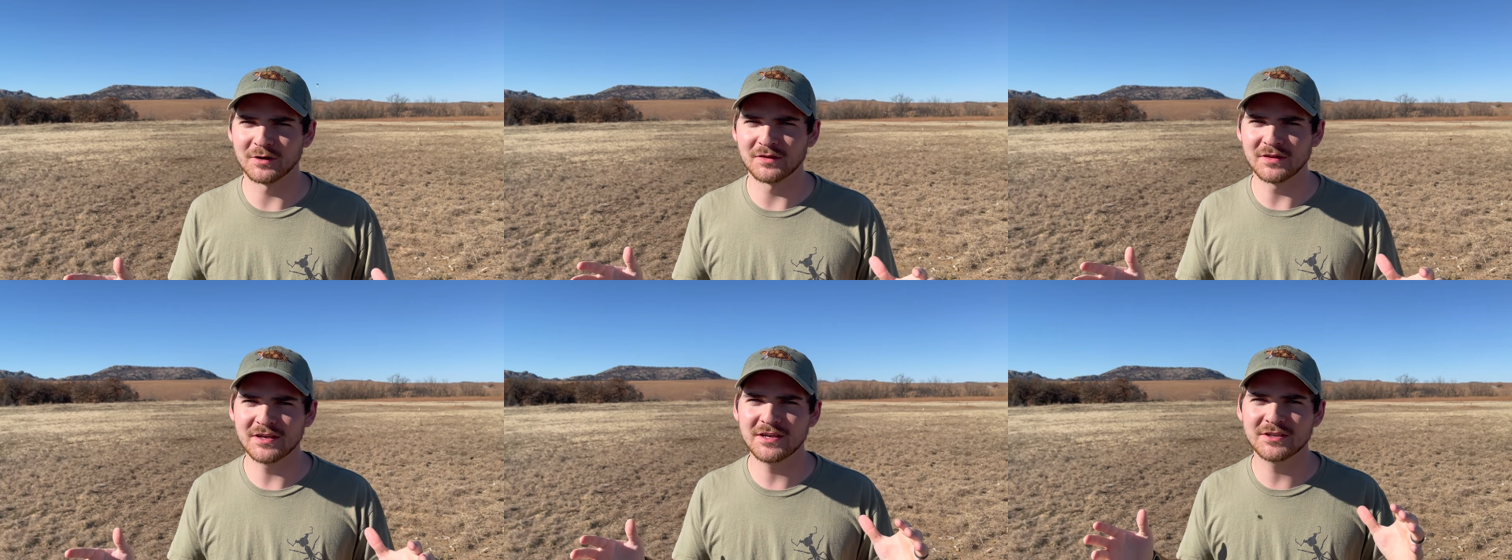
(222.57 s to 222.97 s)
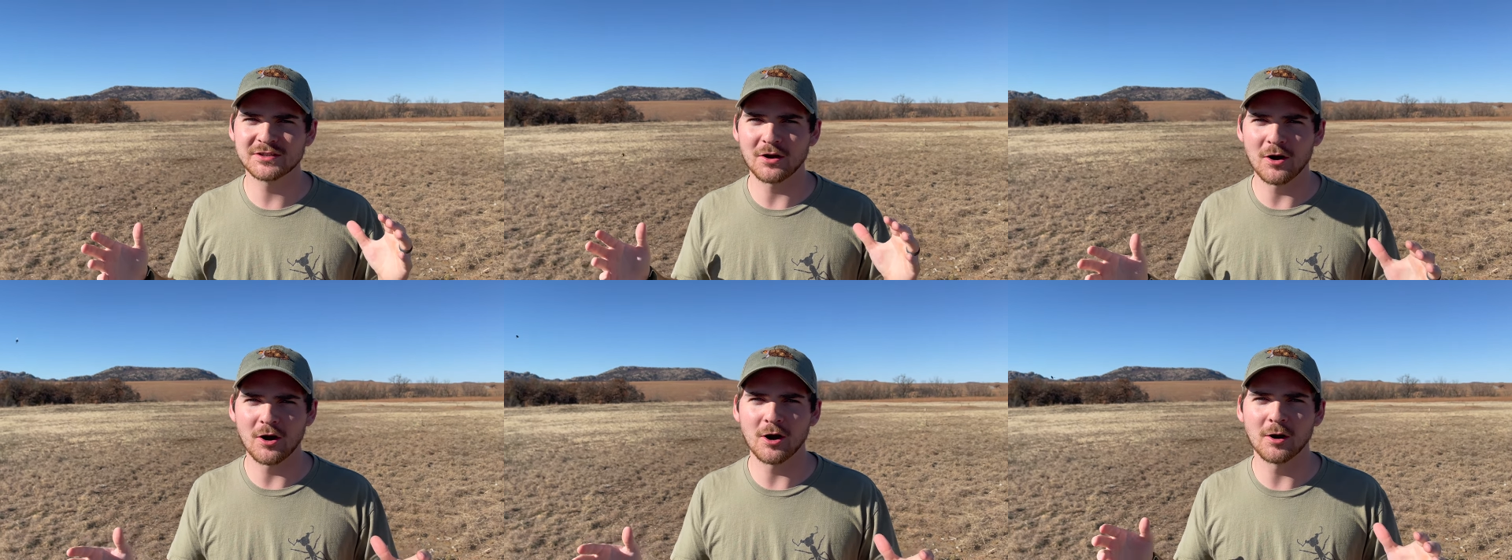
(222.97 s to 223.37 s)
These
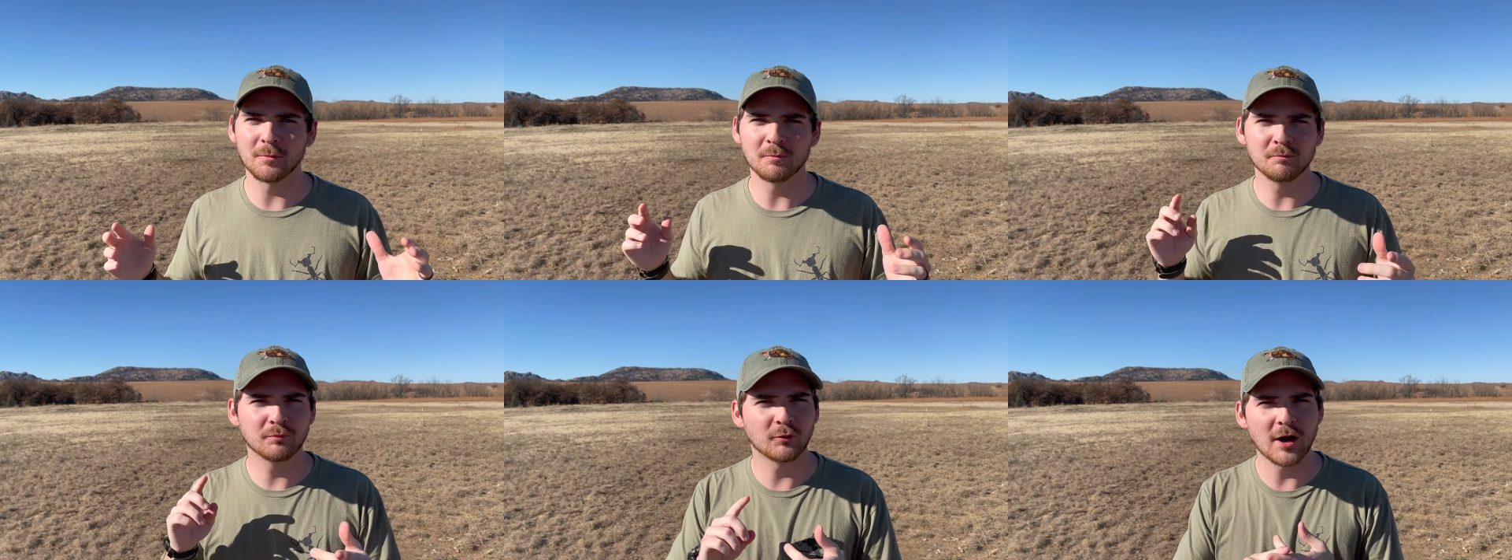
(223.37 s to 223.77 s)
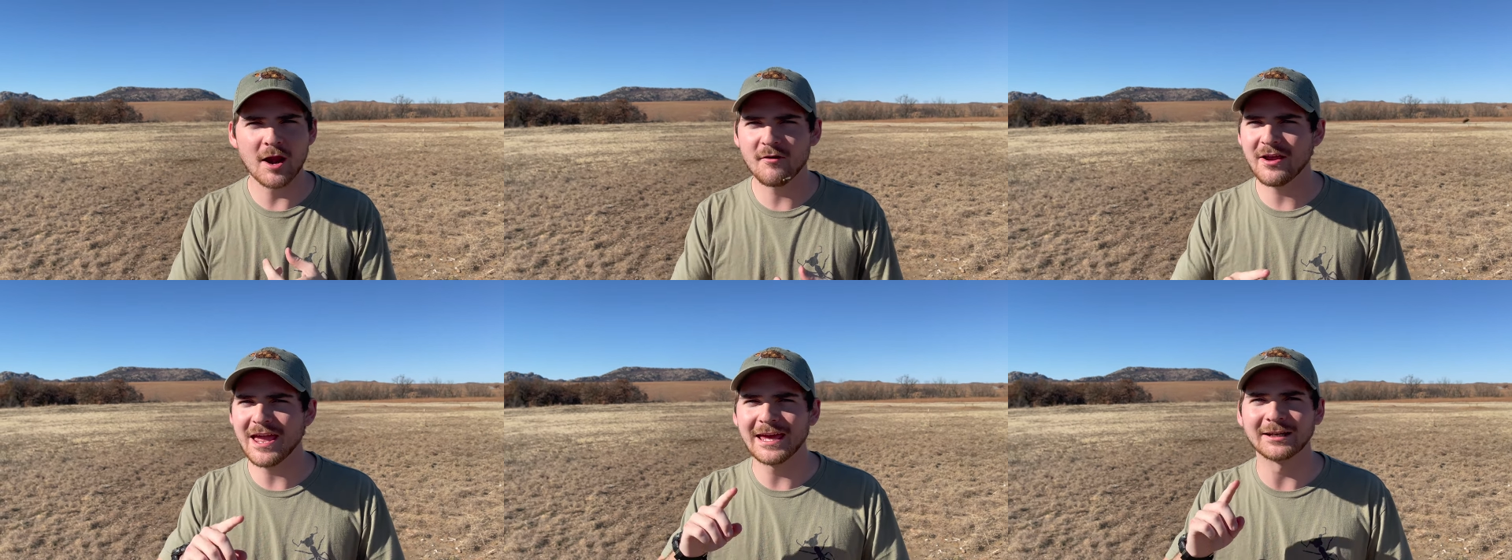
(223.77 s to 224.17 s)
are
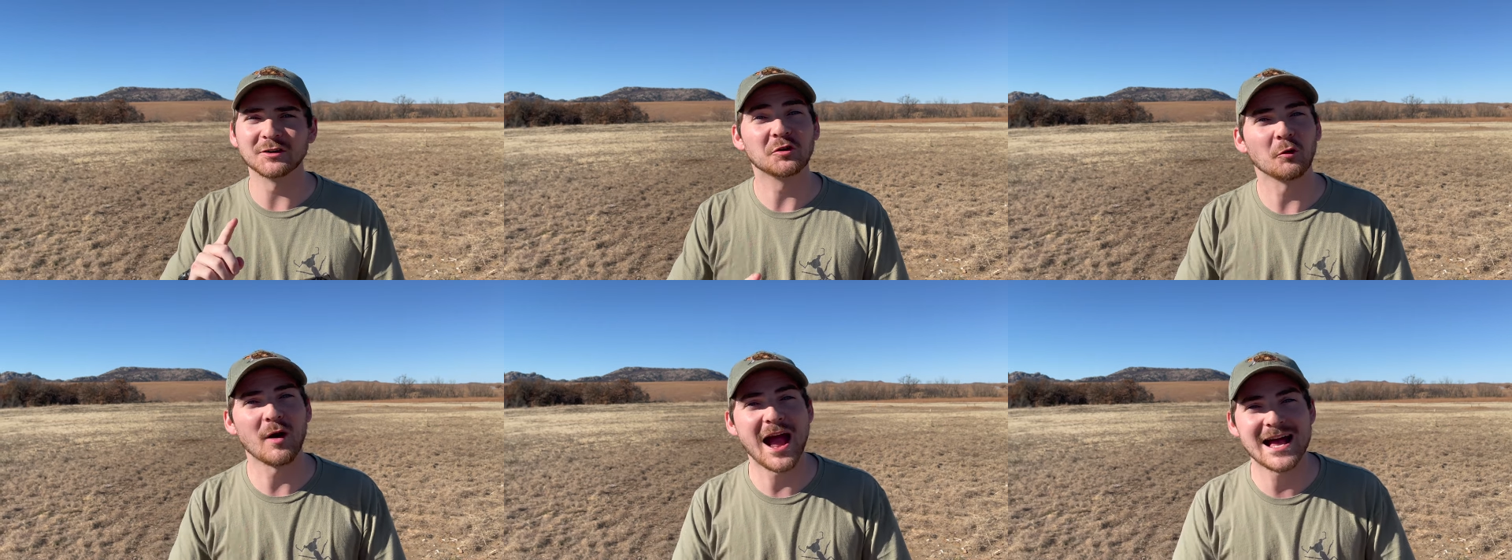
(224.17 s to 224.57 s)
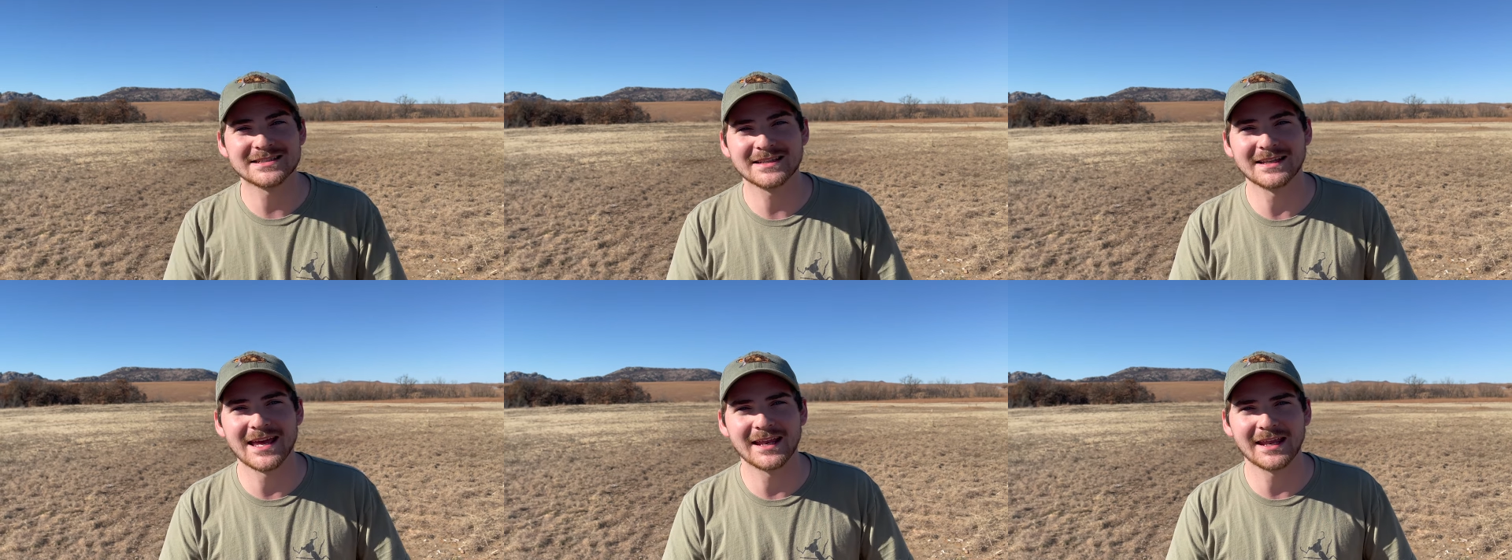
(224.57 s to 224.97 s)
prairie and
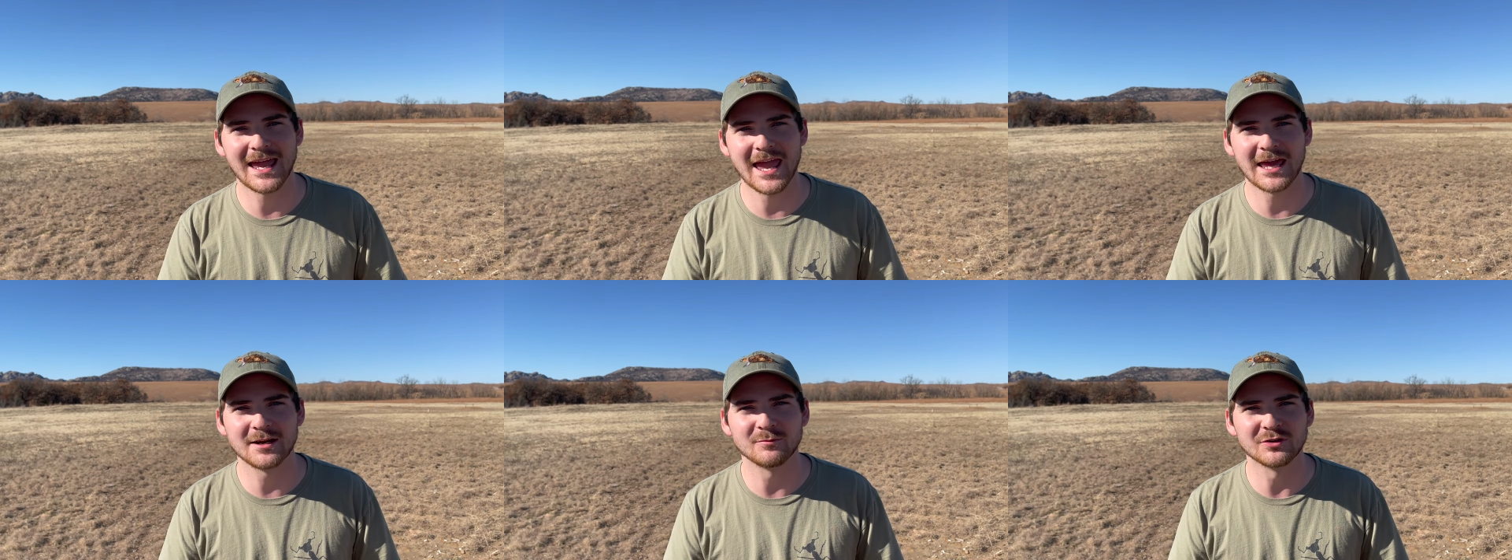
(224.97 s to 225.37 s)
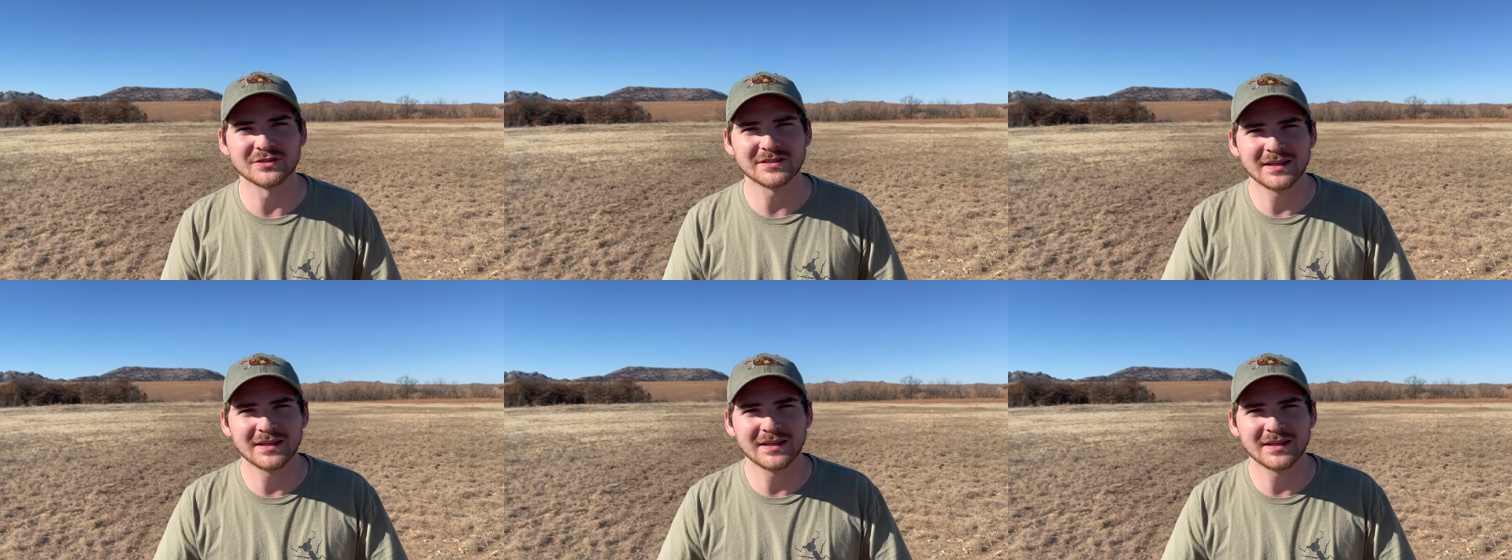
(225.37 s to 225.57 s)
grassland animals.